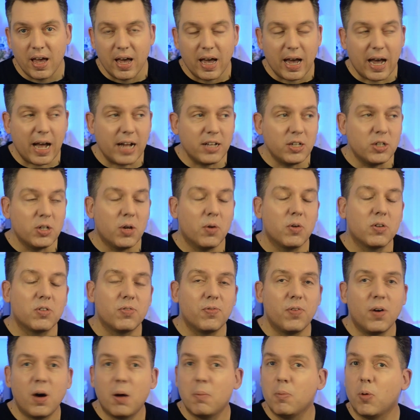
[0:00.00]
And you know, it's
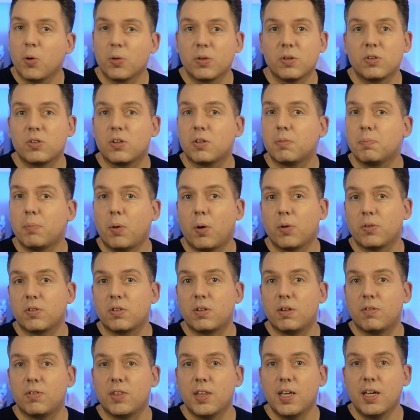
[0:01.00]
far more than just
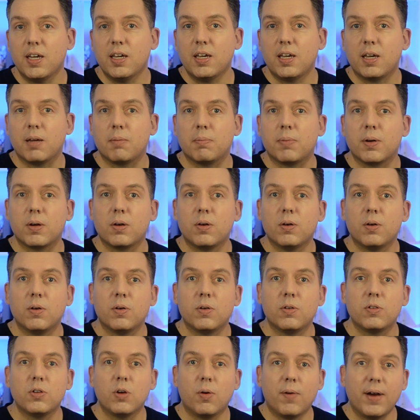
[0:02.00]
positive thinking,
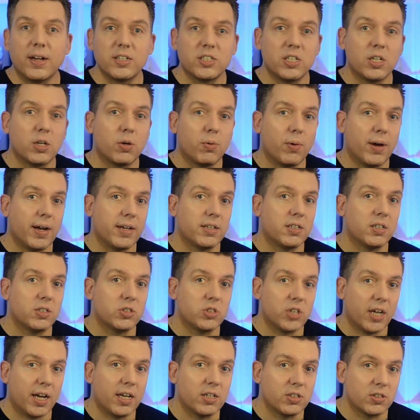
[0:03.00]
because you're actually creating
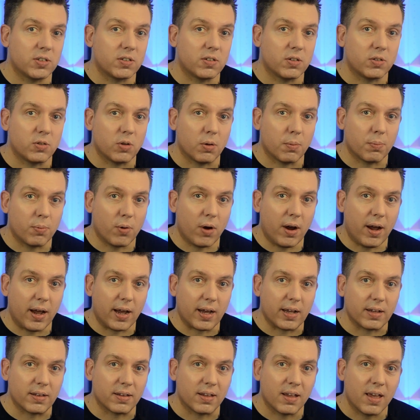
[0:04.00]
changes in your
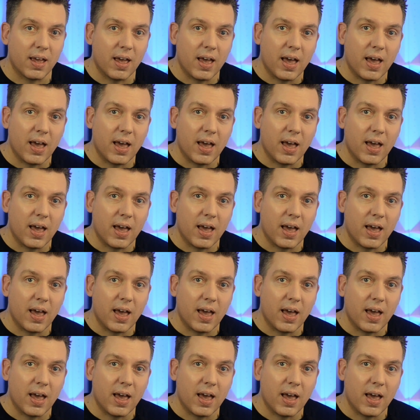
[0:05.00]
brain.